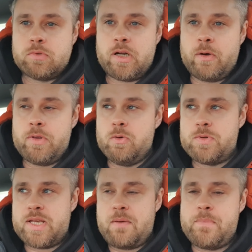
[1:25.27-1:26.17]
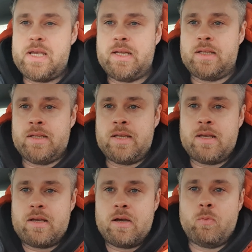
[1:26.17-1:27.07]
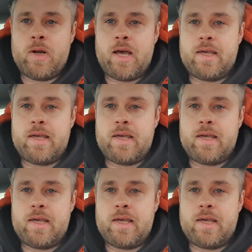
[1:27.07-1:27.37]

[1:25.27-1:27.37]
I don't use it immediately when